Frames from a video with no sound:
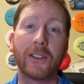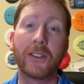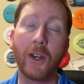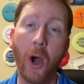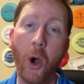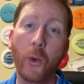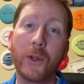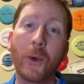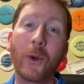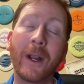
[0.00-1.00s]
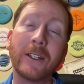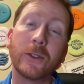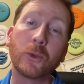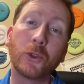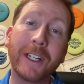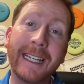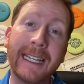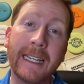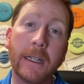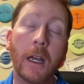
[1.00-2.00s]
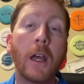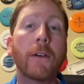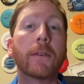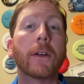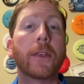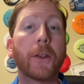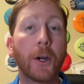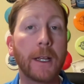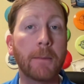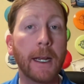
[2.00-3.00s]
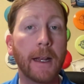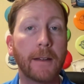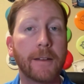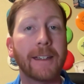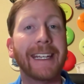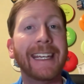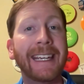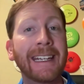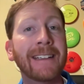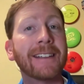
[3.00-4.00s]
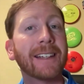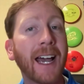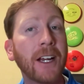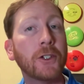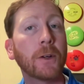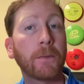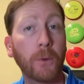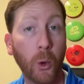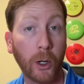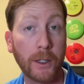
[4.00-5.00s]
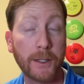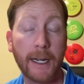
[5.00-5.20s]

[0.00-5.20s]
So you're going to read for 30 minutes inside your fort.